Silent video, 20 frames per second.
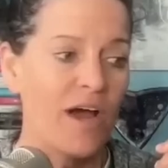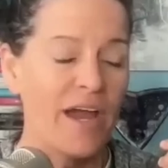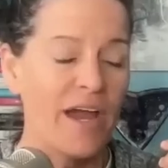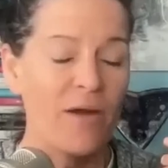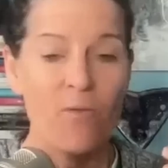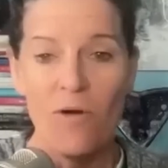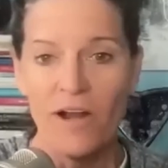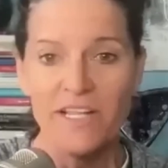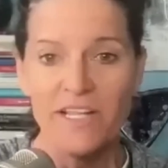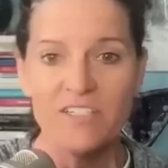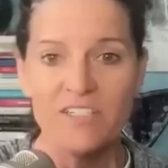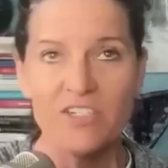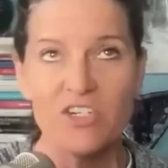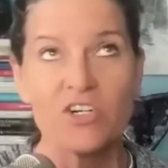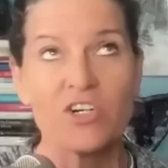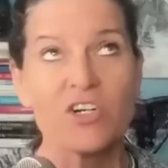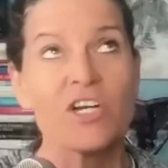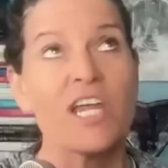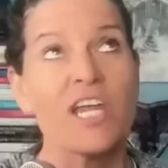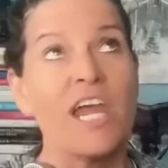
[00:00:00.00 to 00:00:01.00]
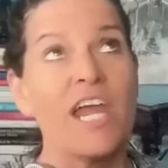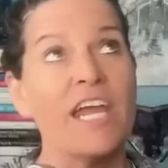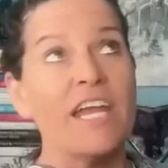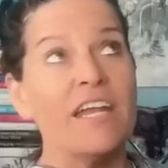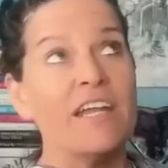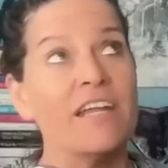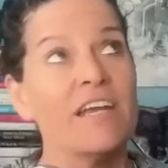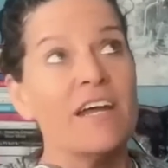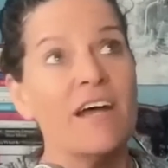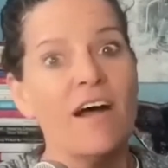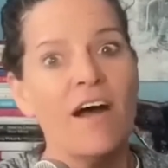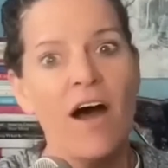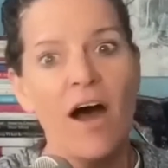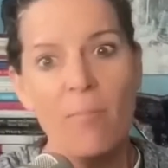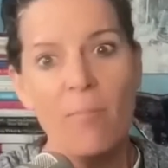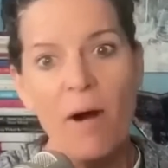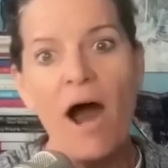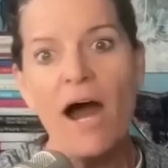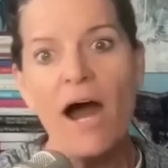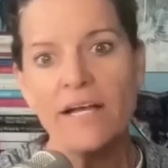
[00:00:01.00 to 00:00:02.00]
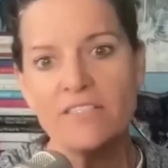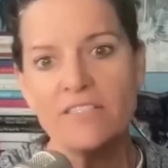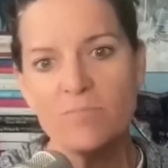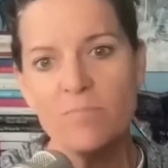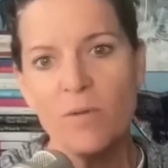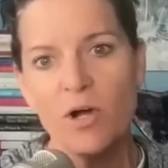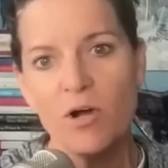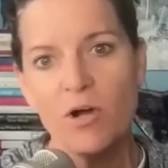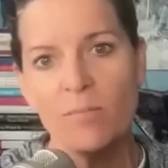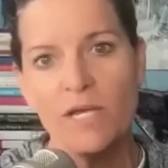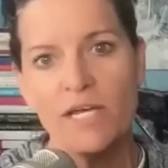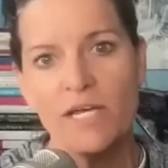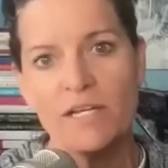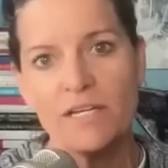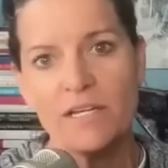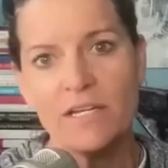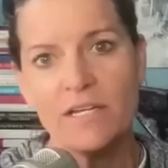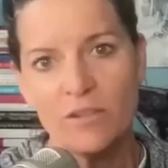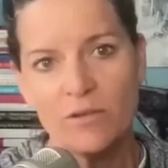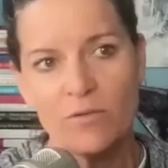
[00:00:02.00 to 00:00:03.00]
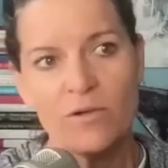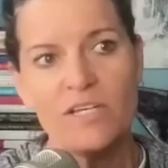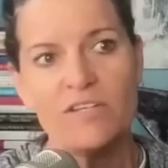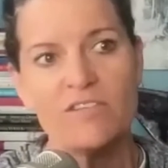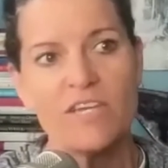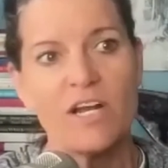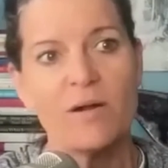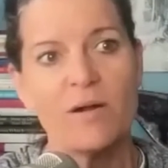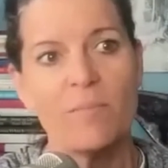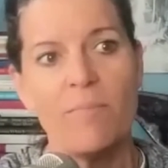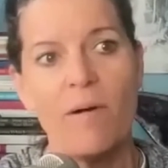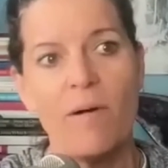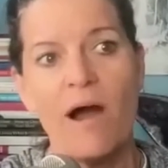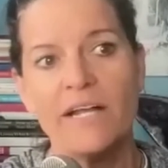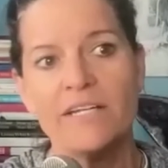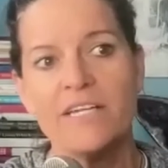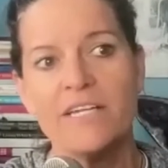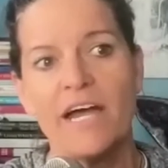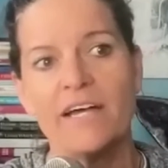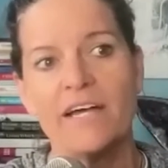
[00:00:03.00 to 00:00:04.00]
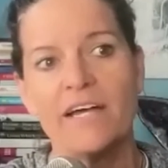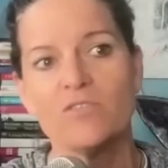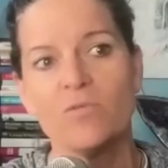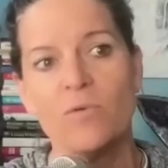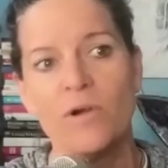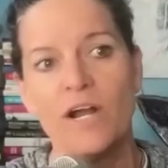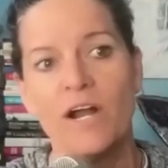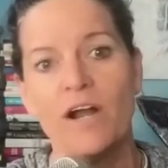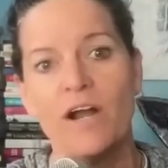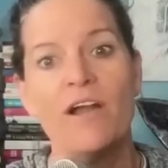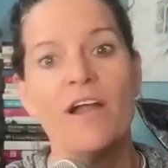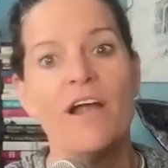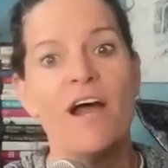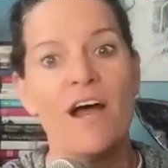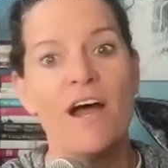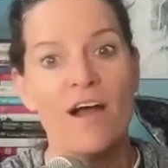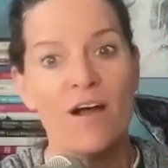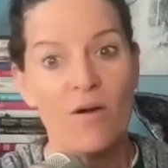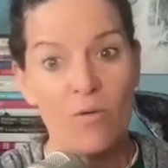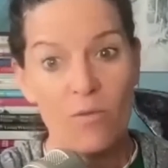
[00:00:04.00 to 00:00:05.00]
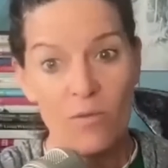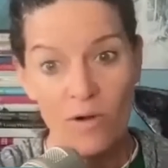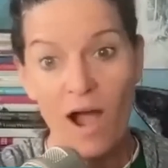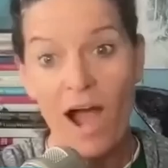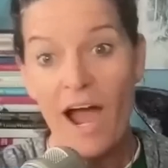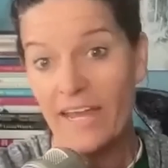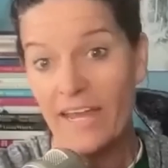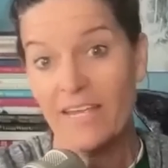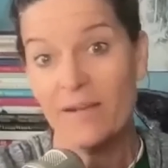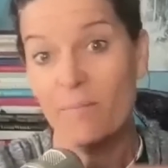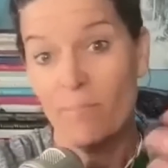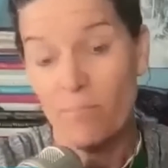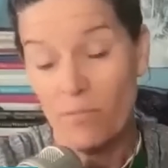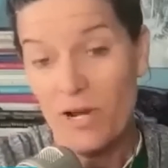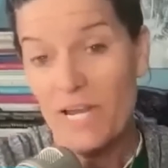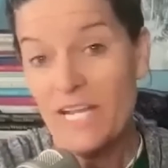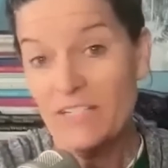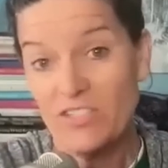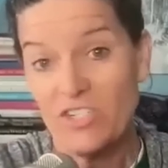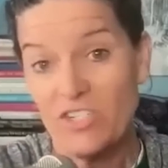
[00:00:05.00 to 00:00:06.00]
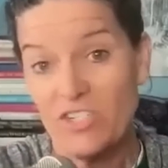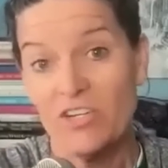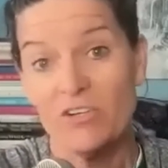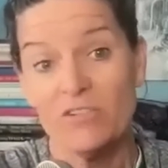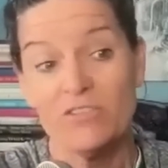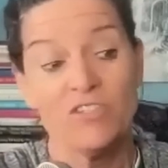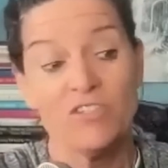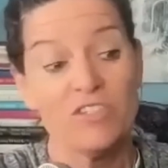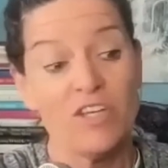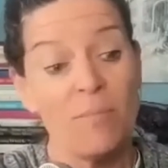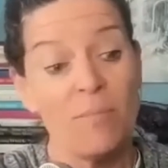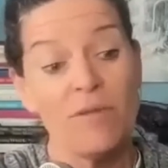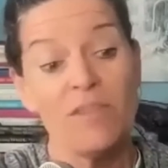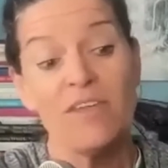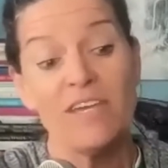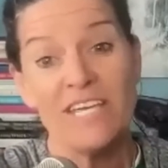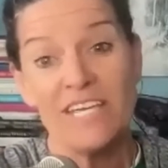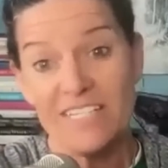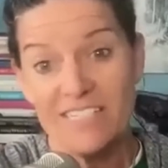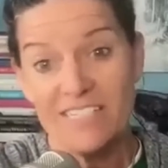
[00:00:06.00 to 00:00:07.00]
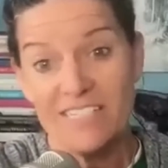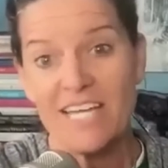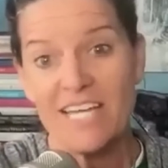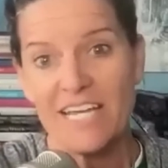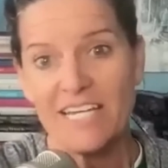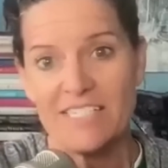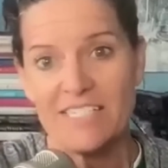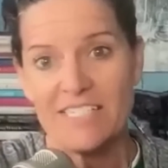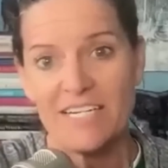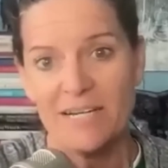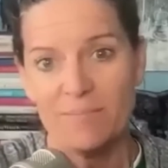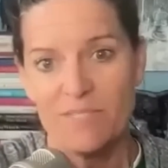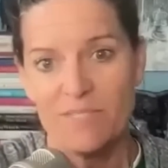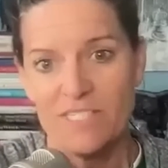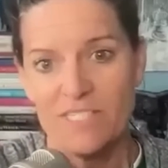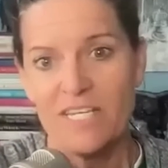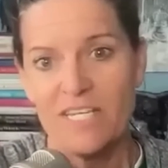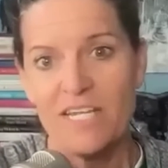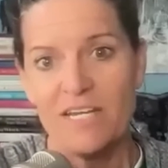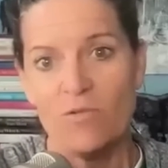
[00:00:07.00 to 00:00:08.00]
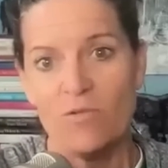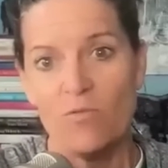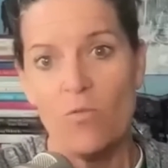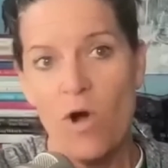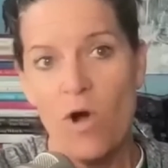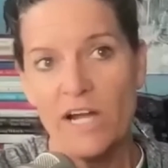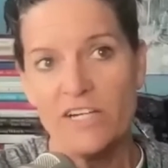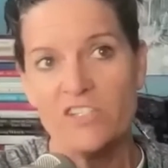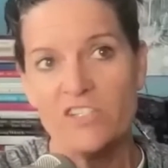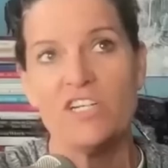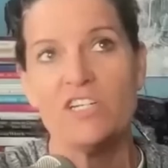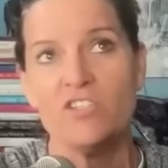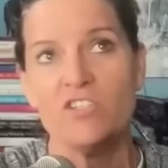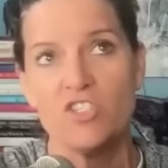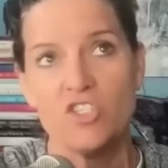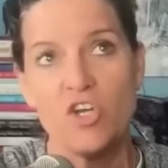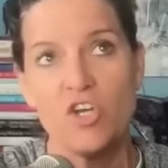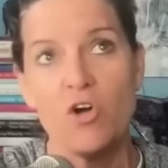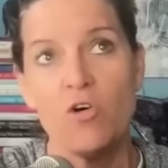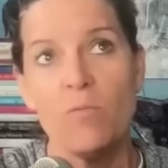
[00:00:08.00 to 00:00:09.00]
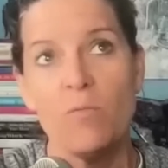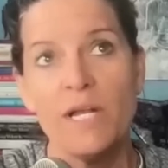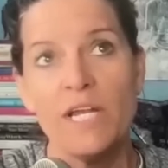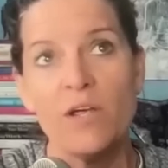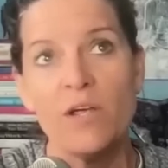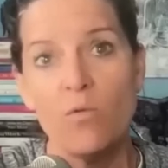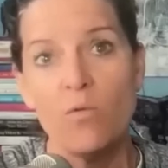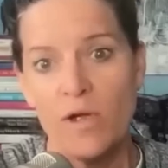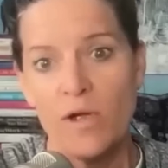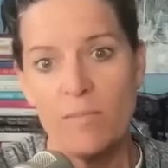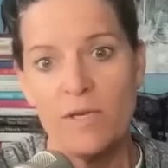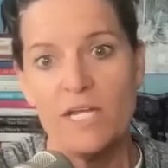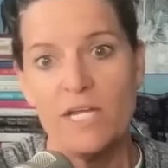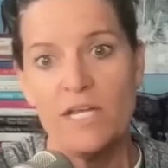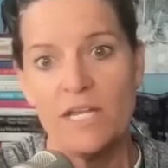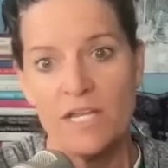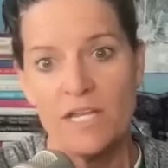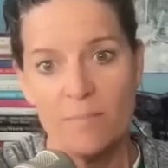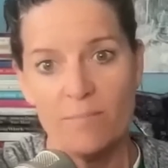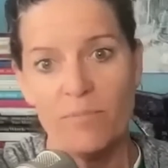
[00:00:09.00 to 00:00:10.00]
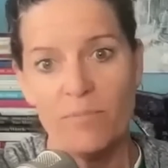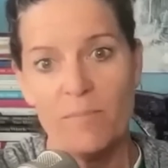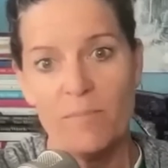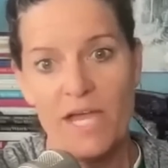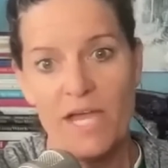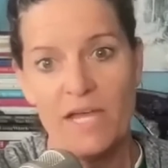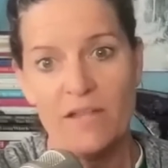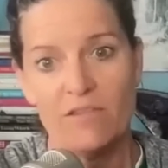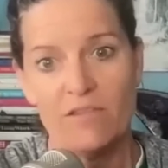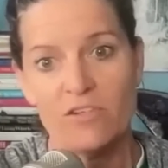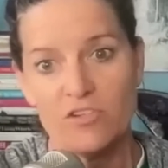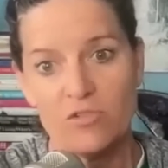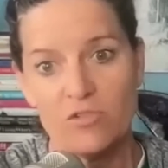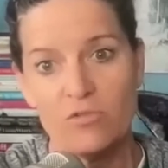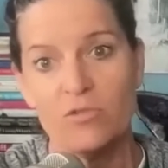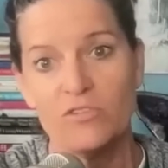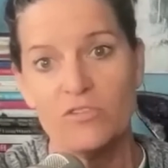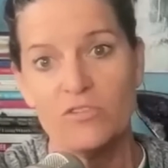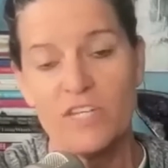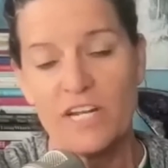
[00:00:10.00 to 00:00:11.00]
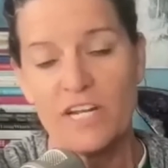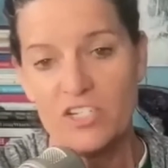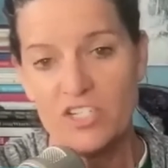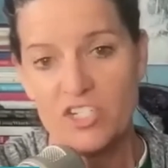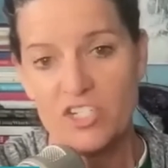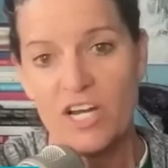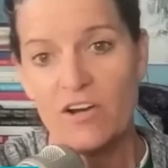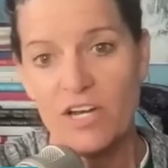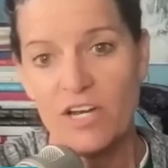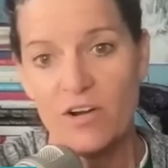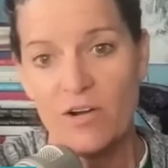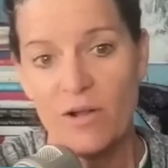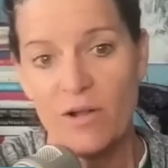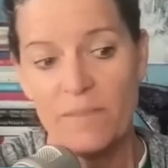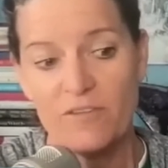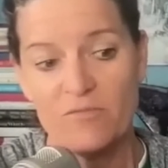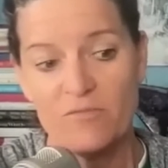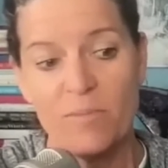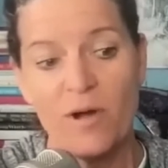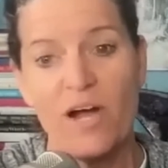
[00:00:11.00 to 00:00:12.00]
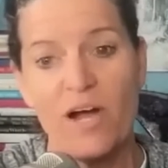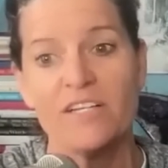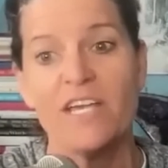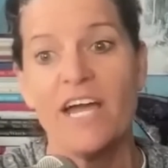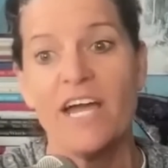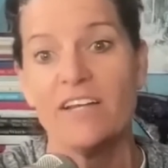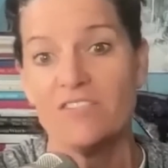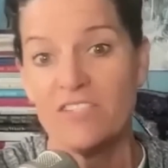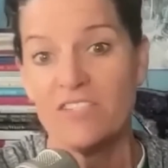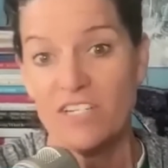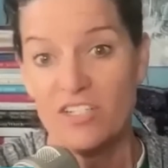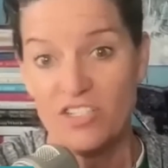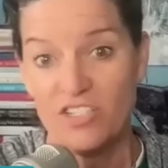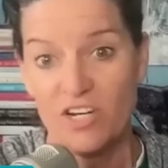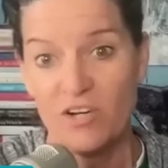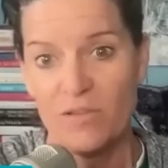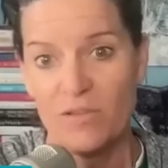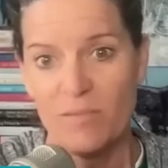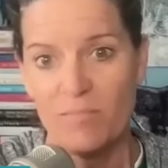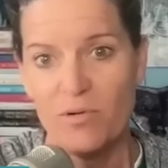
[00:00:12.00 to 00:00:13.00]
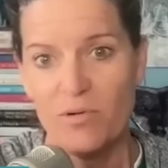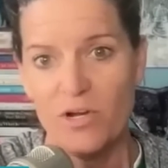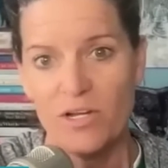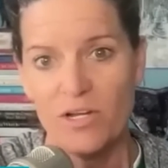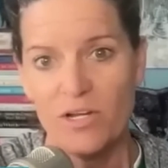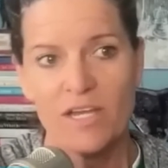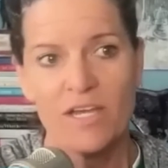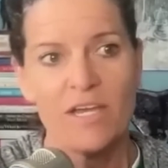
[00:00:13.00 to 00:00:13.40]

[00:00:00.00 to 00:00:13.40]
I wanted to create a pause moment in the Resetter podcast where I can bring to you some of the insights that I'm seeing watching so many women implement the tools that I share here on this podcast that I share in the book.